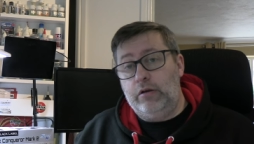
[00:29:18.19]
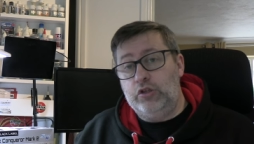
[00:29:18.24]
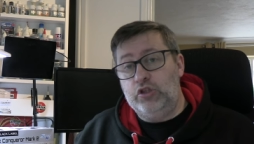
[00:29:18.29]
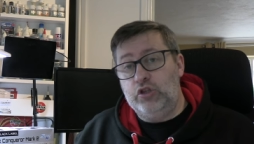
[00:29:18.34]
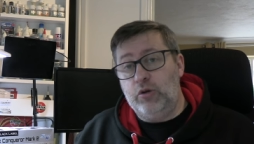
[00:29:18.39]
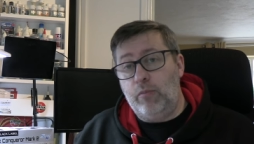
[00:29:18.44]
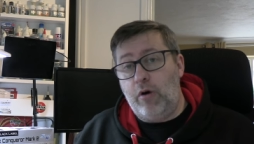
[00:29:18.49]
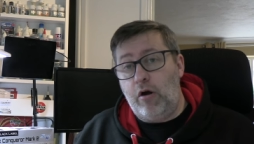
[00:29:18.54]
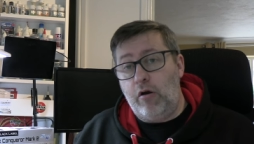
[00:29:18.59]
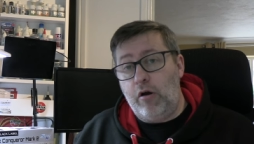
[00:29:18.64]

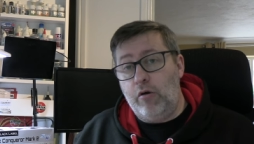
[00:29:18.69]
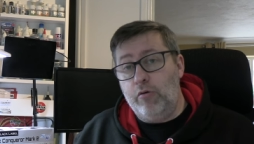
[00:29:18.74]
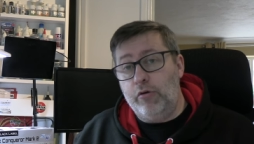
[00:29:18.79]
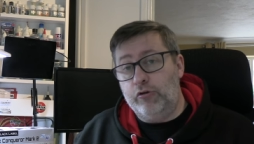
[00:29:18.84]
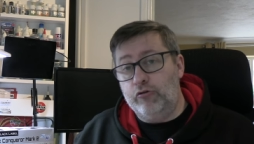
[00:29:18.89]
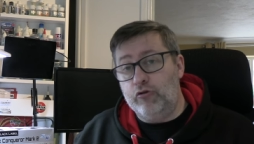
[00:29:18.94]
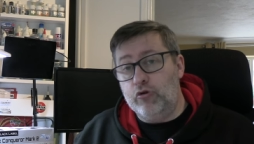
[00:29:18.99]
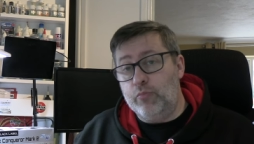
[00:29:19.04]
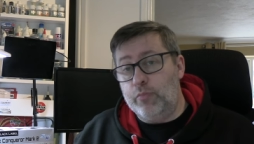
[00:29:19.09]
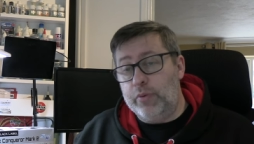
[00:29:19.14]
tomorrow, the
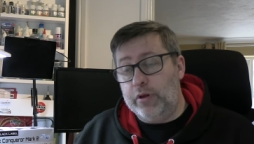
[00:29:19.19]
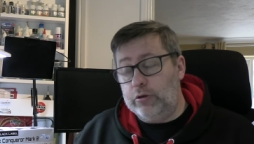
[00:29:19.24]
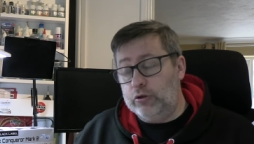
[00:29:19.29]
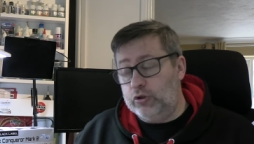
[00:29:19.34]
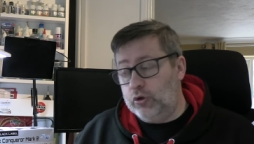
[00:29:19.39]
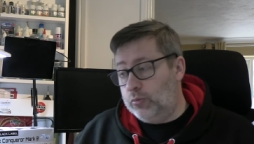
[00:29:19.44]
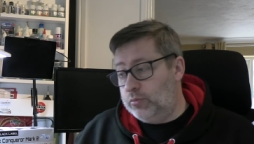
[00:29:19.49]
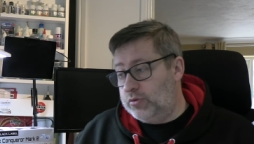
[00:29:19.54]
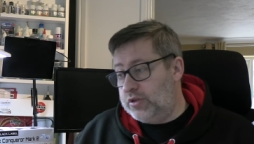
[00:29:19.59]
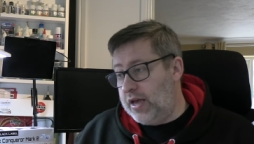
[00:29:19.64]
group build
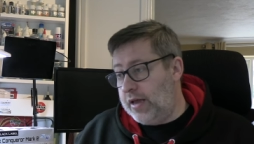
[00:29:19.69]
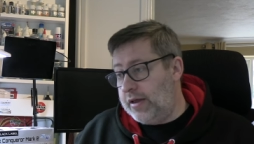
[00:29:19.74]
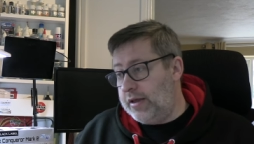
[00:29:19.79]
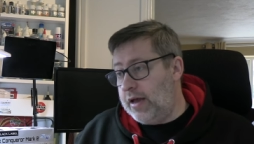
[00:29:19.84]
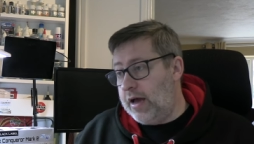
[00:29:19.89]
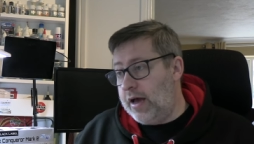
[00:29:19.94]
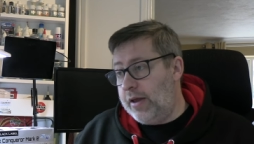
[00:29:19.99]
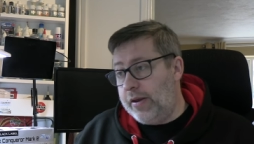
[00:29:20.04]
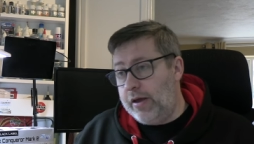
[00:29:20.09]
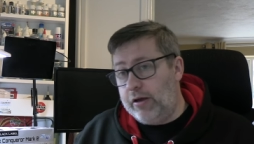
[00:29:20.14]
update,
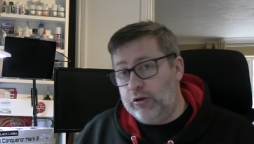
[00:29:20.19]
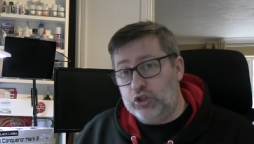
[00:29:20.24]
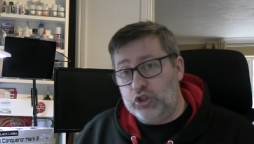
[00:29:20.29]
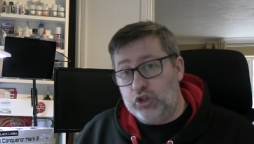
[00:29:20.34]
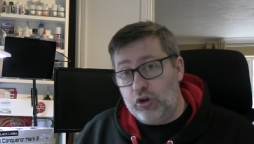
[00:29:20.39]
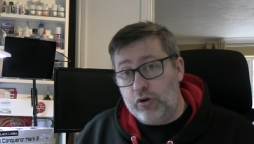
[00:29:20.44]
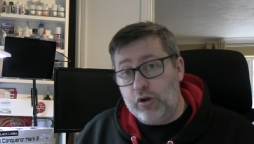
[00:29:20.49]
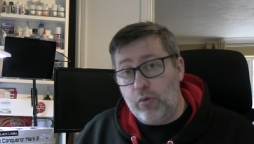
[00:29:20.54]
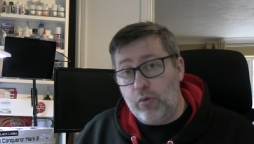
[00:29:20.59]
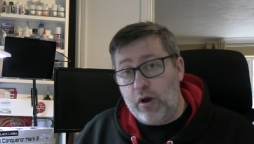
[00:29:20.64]
and I'll
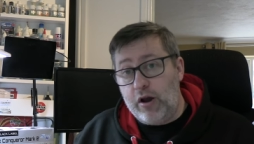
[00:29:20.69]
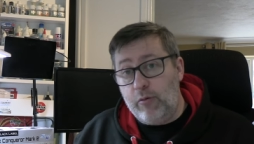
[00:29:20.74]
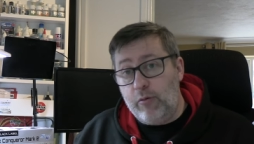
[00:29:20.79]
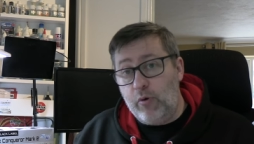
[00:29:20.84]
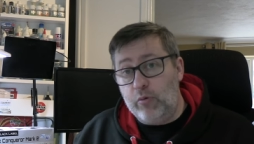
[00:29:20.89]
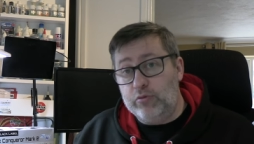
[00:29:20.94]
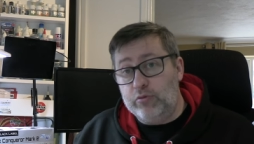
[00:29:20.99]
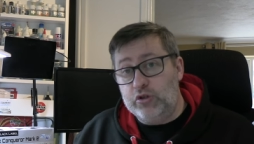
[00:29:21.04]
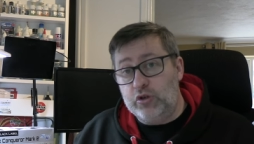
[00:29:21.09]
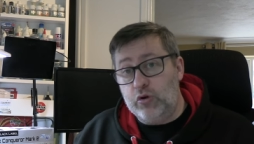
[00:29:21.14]
show you where I'm
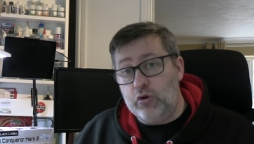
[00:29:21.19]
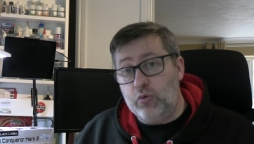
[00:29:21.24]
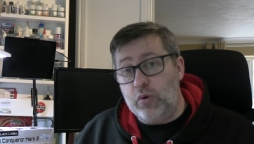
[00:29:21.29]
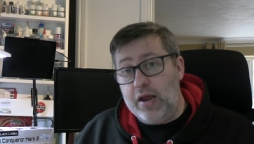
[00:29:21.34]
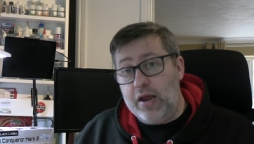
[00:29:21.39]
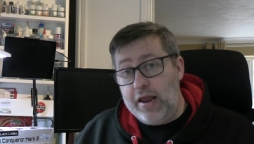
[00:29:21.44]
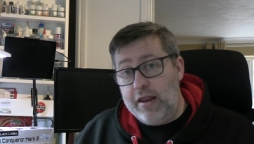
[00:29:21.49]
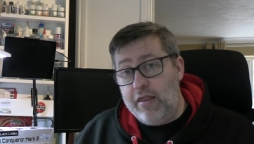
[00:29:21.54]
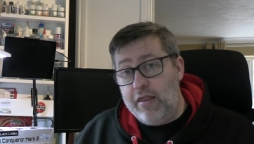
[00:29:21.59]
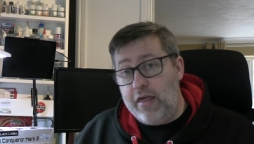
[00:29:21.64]
up to
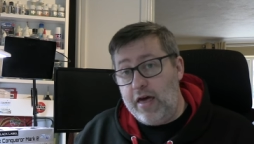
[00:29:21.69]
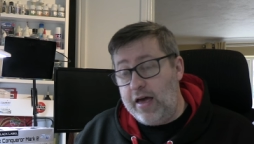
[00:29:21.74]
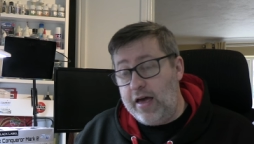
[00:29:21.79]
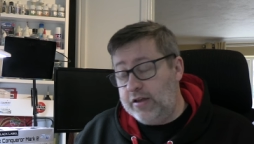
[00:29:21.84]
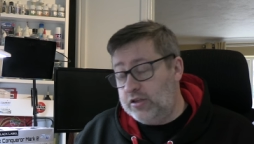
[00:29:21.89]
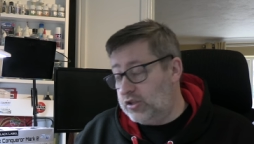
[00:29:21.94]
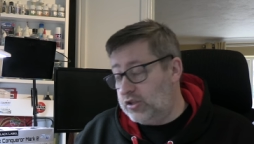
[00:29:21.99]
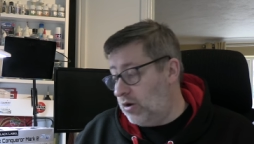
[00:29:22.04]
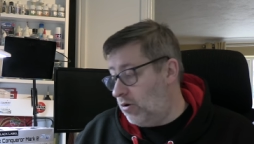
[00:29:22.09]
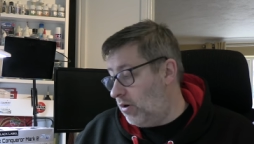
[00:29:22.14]
in there.
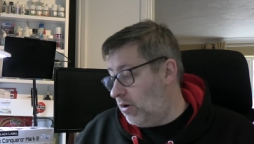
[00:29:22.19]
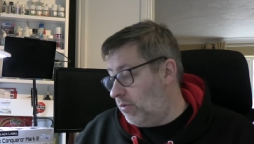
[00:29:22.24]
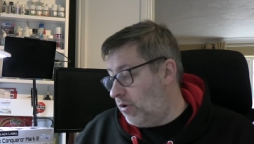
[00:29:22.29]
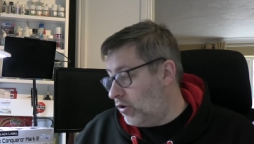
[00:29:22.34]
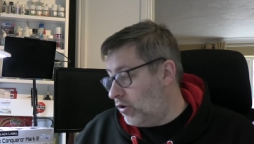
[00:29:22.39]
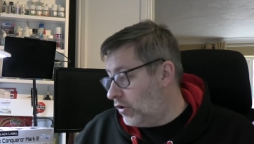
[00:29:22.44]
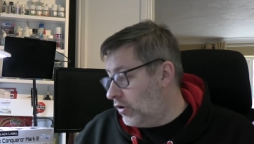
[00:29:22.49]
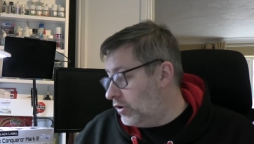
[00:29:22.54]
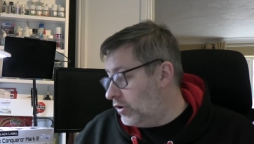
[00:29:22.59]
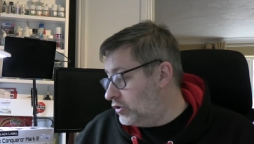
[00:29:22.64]
So I'm
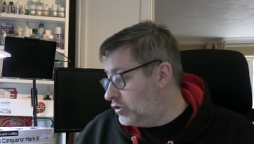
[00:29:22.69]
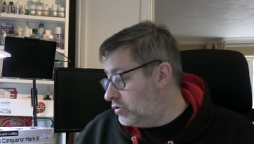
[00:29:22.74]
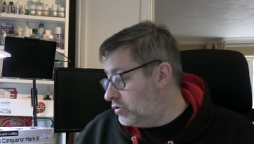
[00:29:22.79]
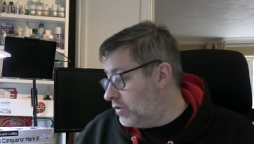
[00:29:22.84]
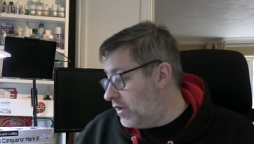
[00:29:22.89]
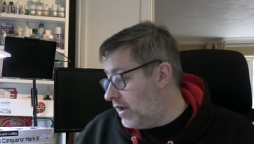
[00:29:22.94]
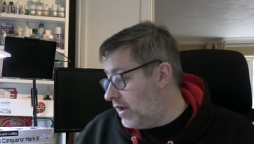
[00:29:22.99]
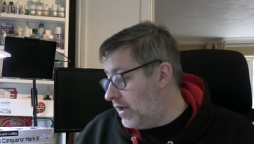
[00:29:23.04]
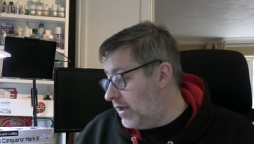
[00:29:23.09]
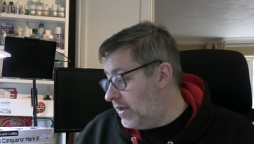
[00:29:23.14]
not going to do
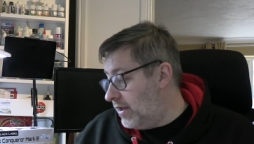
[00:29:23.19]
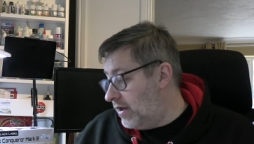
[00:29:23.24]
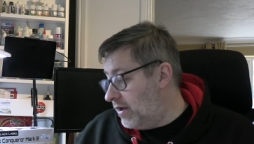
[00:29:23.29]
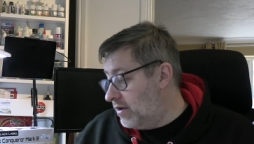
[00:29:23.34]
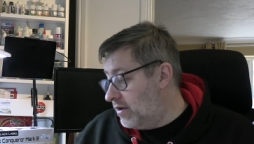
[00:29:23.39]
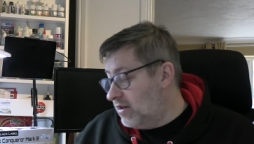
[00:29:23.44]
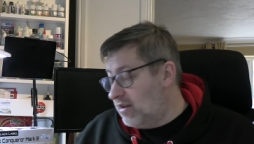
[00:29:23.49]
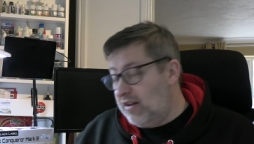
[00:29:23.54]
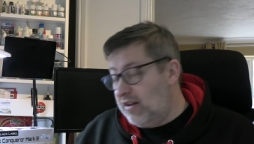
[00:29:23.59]
that here.